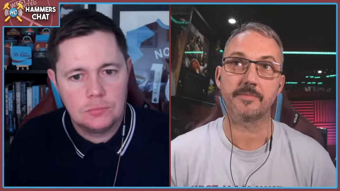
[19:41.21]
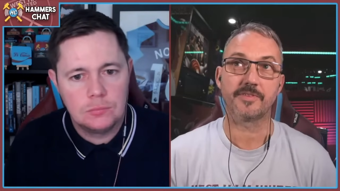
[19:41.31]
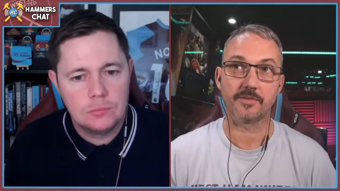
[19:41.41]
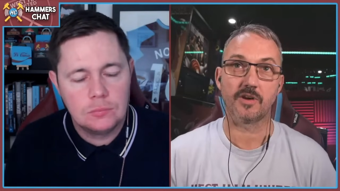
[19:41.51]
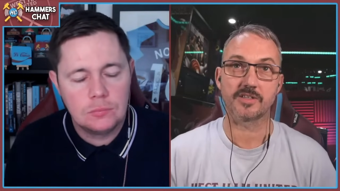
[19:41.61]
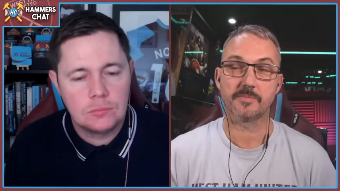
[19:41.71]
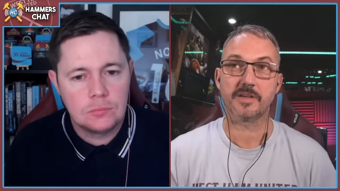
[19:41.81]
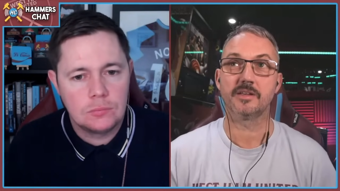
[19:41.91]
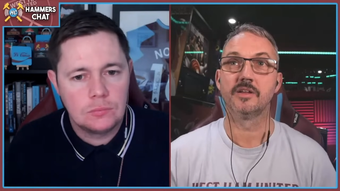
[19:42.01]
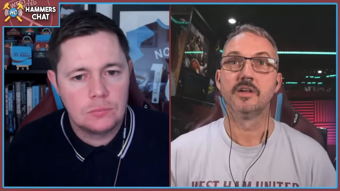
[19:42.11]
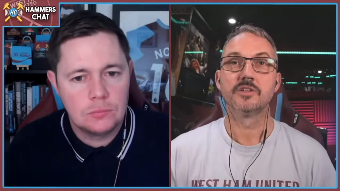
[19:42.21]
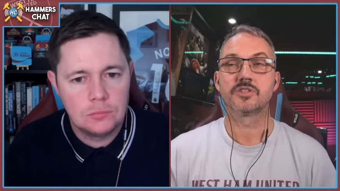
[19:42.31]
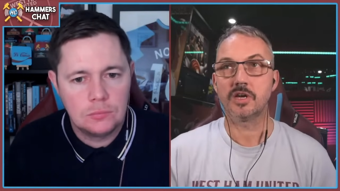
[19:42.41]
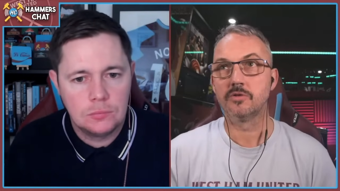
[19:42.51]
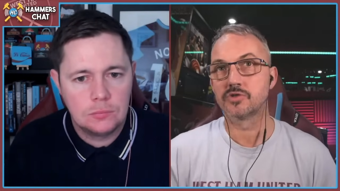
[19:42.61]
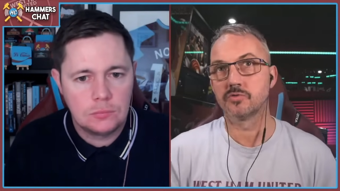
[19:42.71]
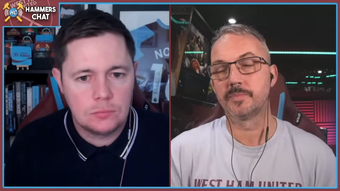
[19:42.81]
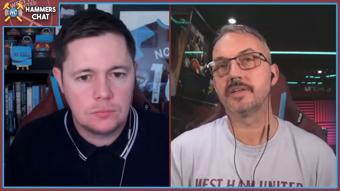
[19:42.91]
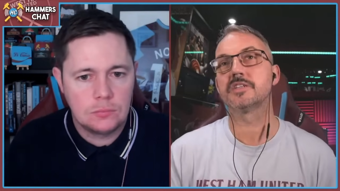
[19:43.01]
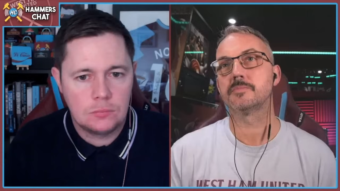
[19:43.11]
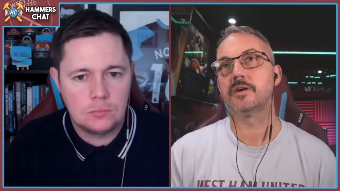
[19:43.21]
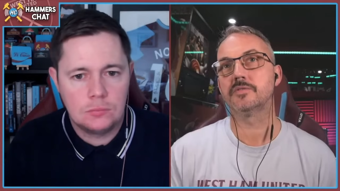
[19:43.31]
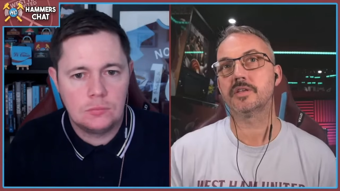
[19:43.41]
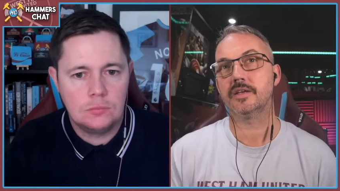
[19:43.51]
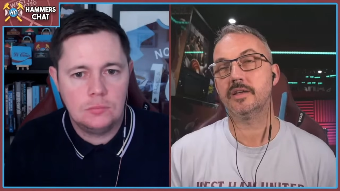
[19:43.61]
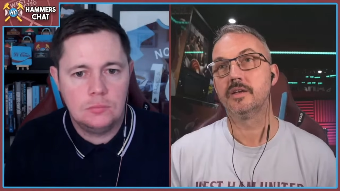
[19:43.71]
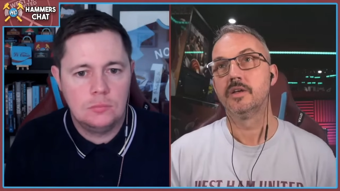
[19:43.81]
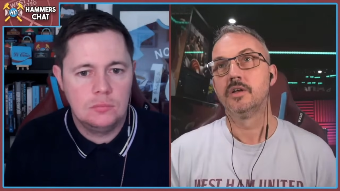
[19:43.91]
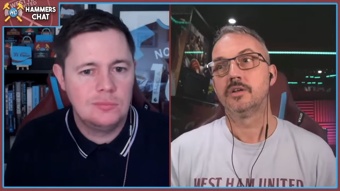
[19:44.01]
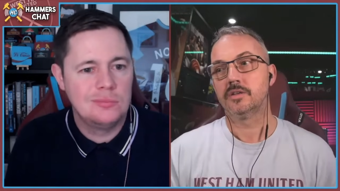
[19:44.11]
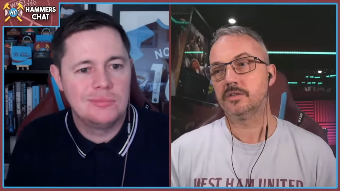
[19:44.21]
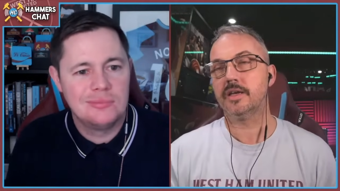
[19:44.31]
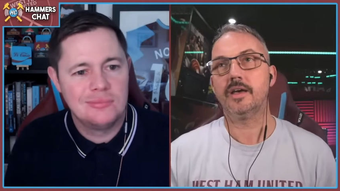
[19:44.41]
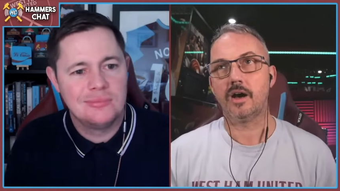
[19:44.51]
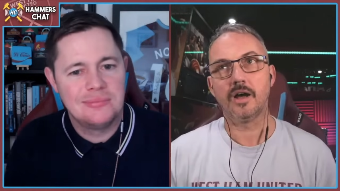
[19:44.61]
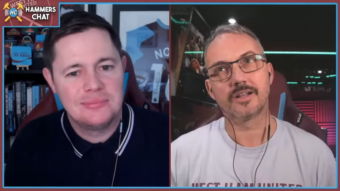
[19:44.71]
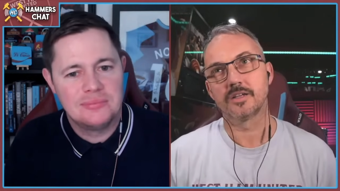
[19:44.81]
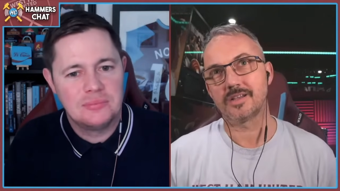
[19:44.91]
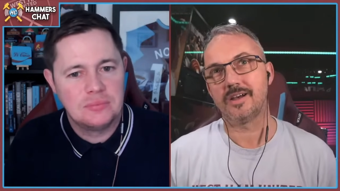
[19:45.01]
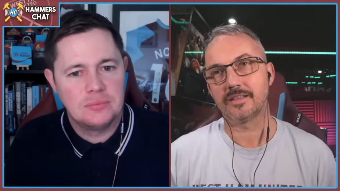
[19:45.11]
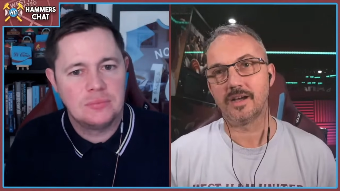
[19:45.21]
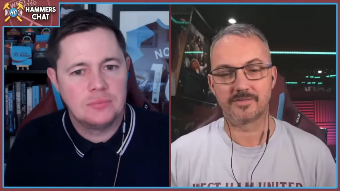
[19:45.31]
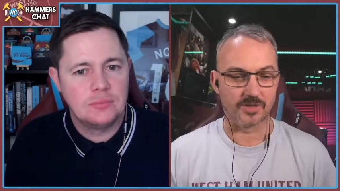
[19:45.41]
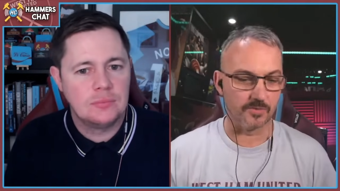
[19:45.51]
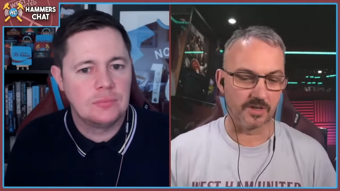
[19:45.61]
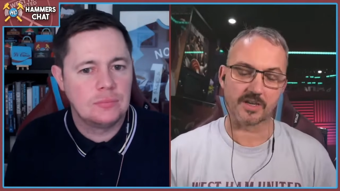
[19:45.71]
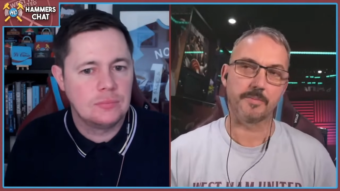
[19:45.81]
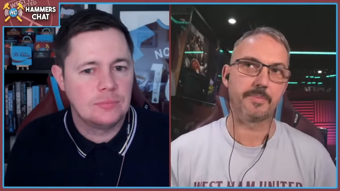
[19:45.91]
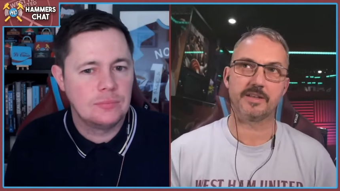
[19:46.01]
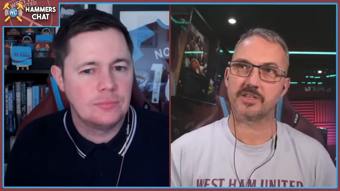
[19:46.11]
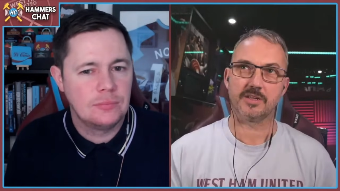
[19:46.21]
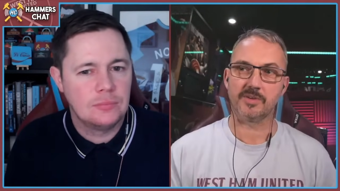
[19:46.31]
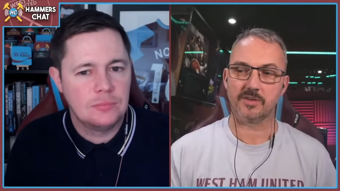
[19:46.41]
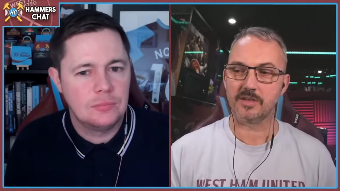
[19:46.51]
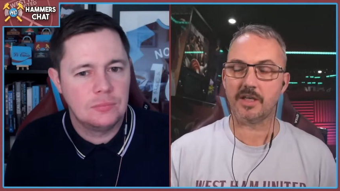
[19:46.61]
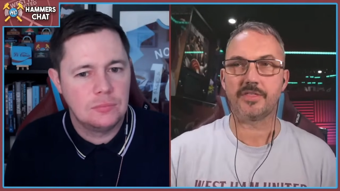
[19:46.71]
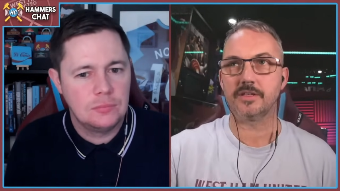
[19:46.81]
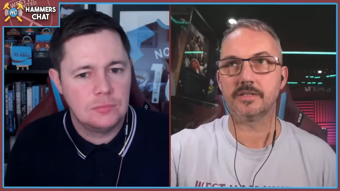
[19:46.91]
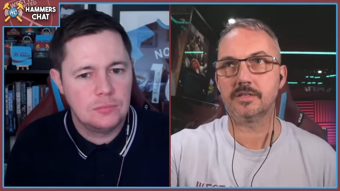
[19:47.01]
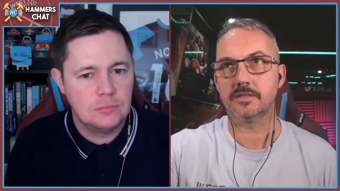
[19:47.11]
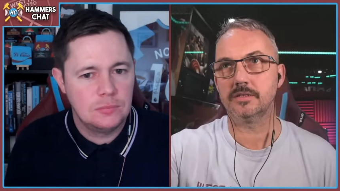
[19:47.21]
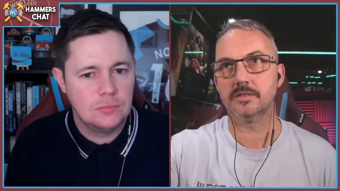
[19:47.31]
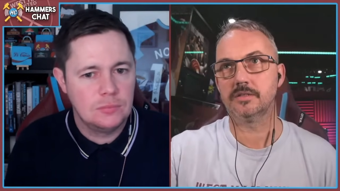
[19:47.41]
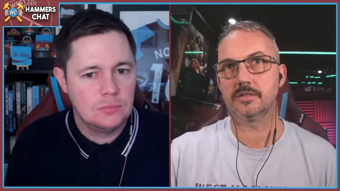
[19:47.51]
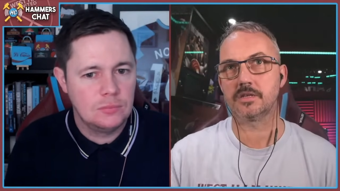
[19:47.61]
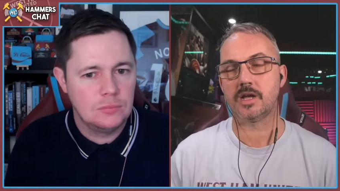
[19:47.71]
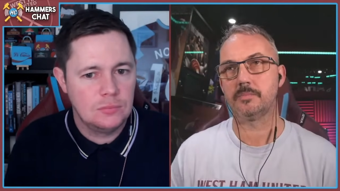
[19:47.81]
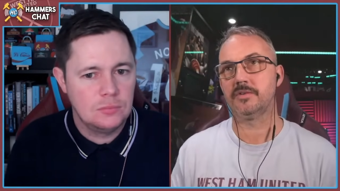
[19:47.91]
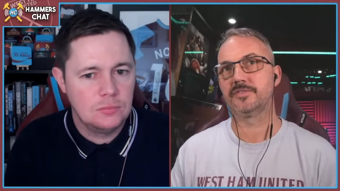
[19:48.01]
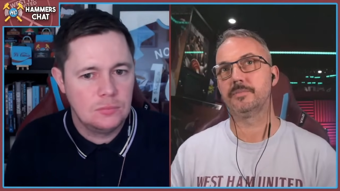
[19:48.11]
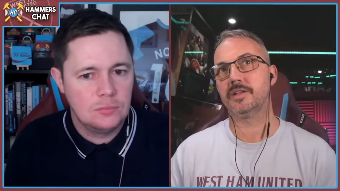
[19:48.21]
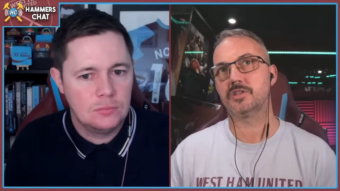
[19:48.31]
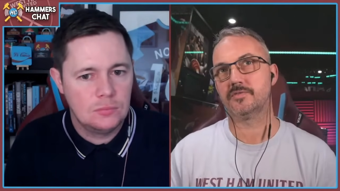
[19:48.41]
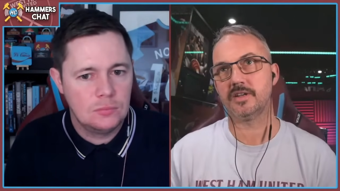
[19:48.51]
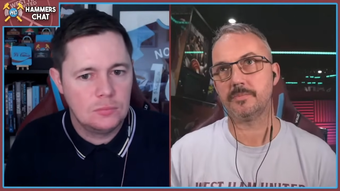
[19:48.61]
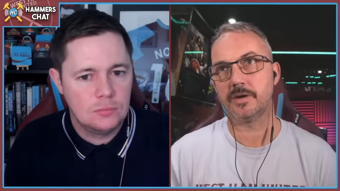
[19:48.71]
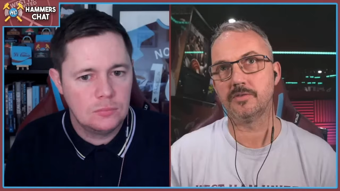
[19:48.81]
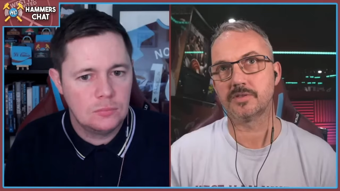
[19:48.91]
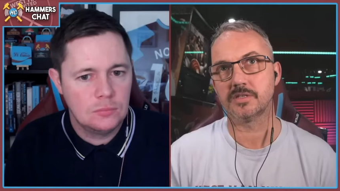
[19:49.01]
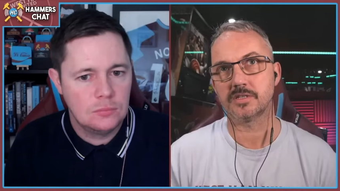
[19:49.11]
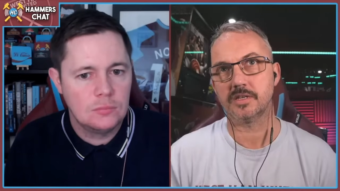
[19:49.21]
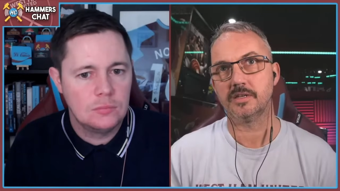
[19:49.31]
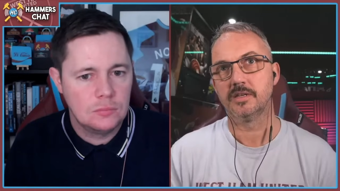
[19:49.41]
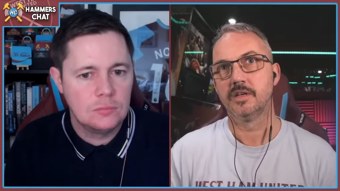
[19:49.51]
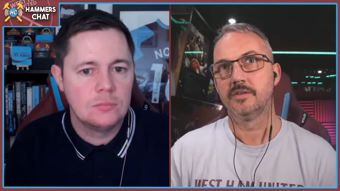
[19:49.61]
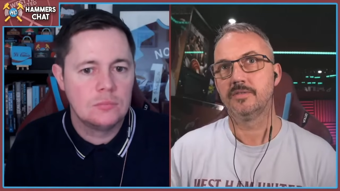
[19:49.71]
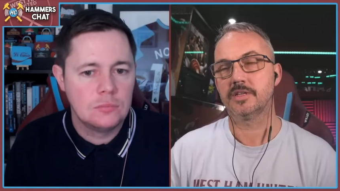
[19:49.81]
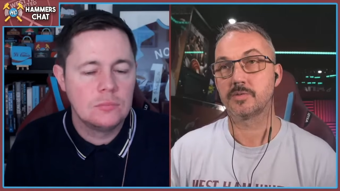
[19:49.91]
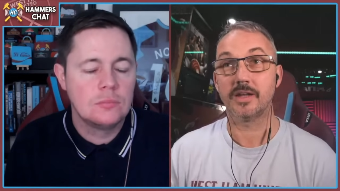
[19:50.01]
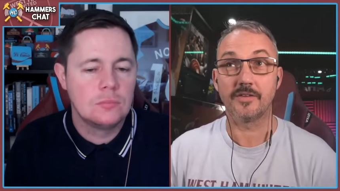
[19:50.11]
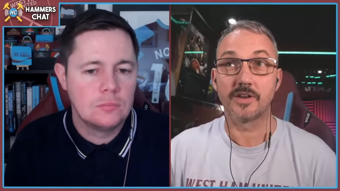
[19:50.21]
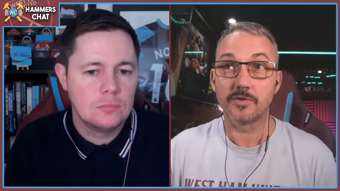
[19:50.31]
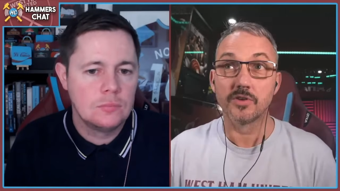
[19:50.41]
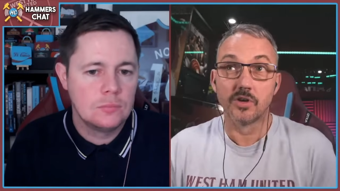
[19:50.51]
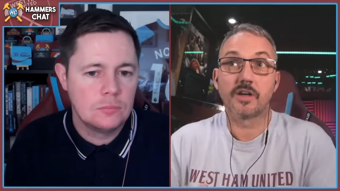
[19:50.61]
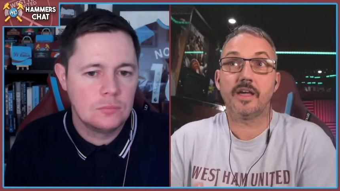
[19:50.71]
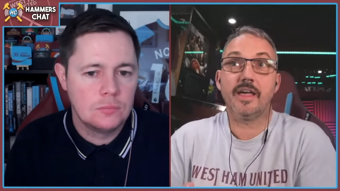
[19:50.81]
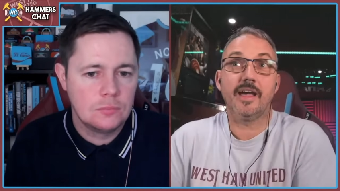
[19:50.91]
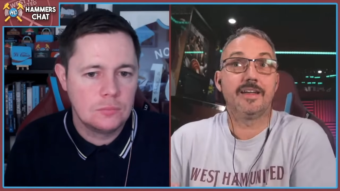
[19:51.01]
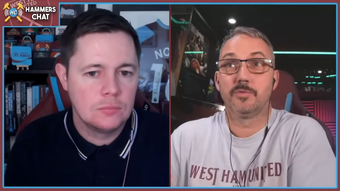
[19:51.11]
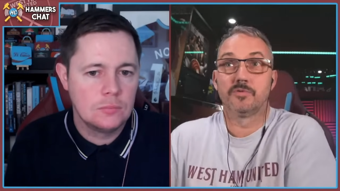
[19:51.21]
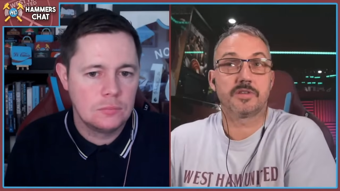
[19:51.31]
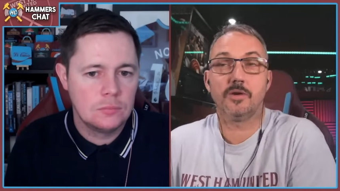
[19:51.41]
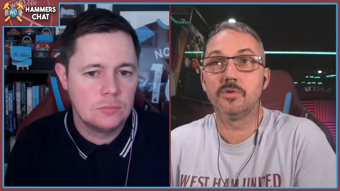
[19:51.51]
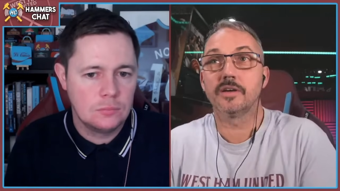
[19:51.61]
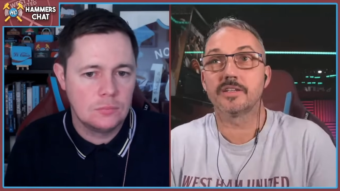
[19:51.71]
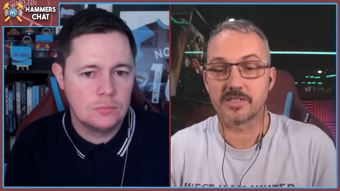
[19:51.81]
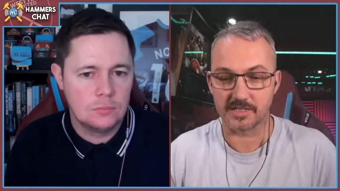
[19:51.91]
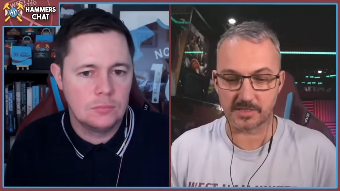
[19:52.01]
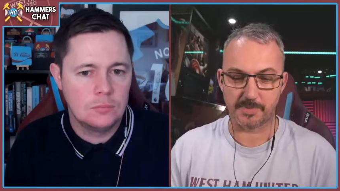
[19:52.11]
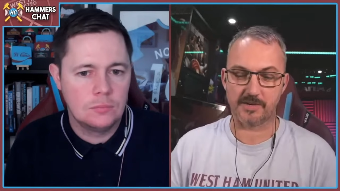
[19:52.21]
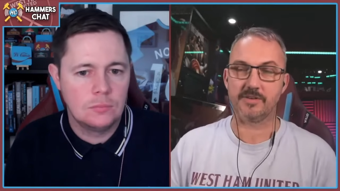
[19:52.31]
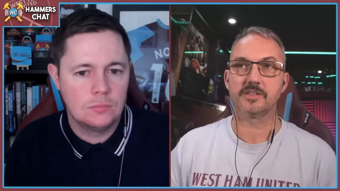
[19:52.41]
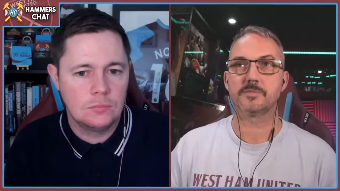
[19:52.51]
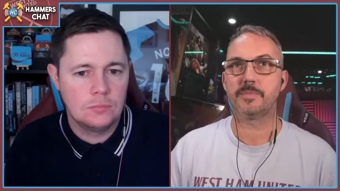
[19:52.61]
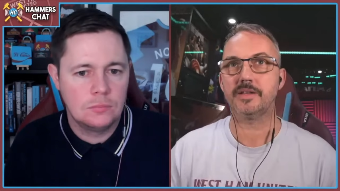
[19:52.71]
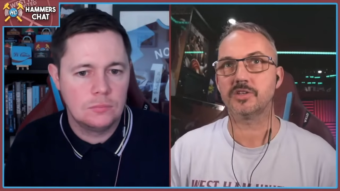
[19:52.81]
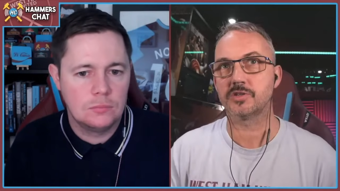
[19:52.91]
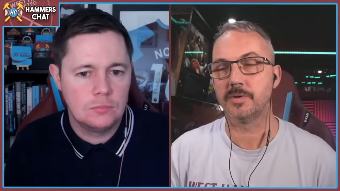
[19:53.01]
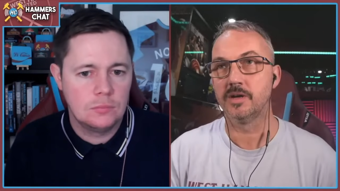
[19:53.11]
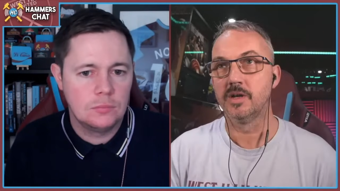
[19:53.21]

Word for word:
Speaker 1: thinking, right, he's going to be in total beast mode here. yeah, because I do look at the bench and think we've got nothing to come off the bench of any potency for this one. Even though you look at it and it will say, oh, look, it's an experienced bench, but